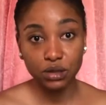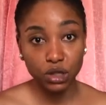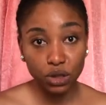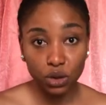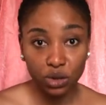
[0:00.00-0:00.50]

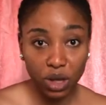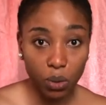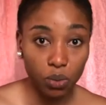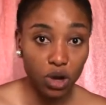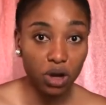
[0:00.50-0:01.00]
doing all
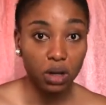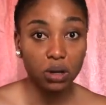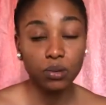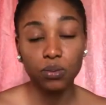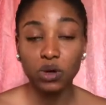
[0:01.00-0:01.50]
that work,
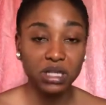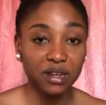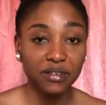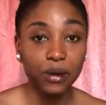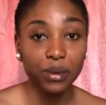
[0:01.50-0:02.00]

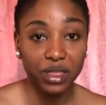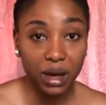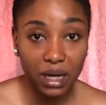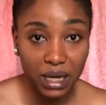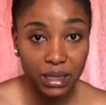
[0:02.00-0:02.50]
whatever,
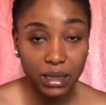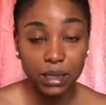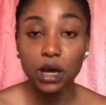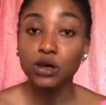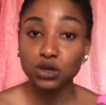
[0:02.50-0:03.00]
without cleansing.